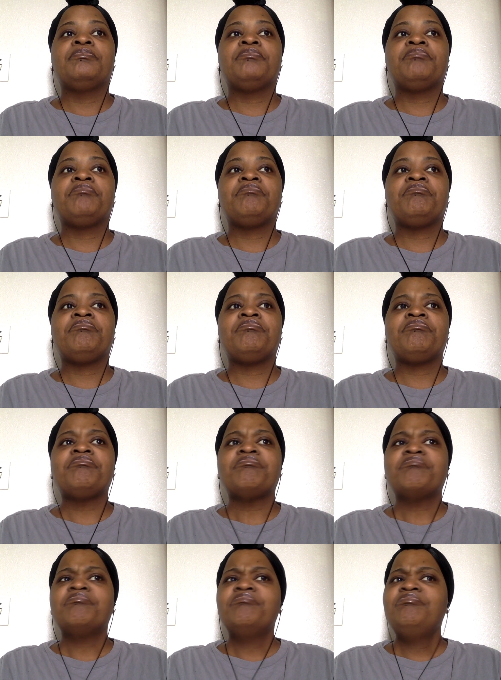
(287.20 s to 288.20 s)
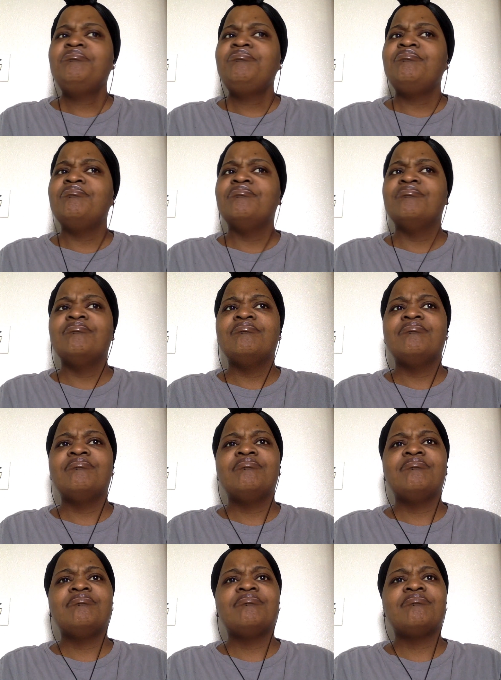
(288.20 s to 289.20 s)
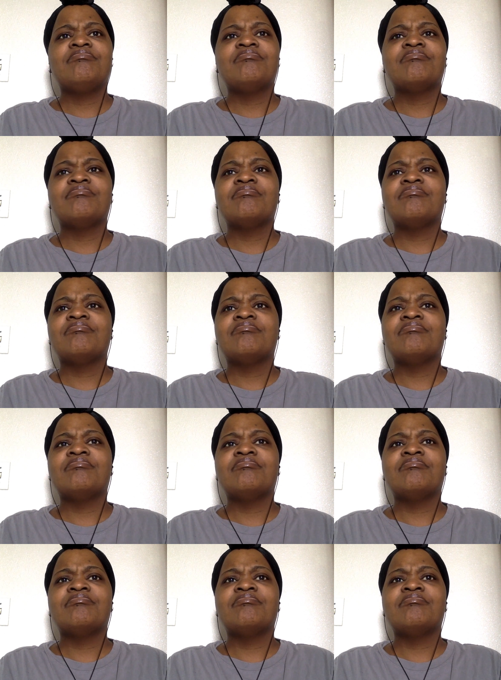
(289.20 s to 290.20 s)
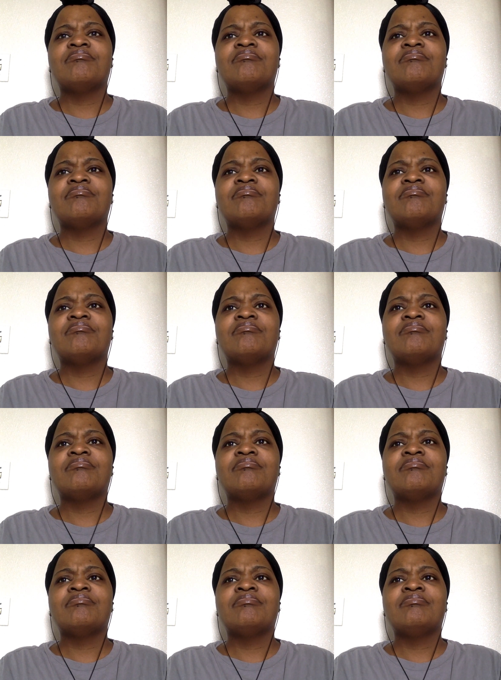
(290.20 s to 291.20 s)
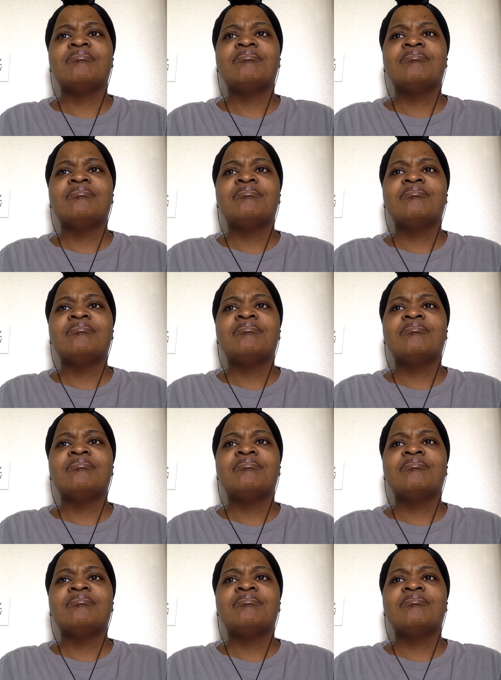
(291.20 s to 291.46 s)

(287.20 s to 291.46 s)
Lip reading: Nobody speaks.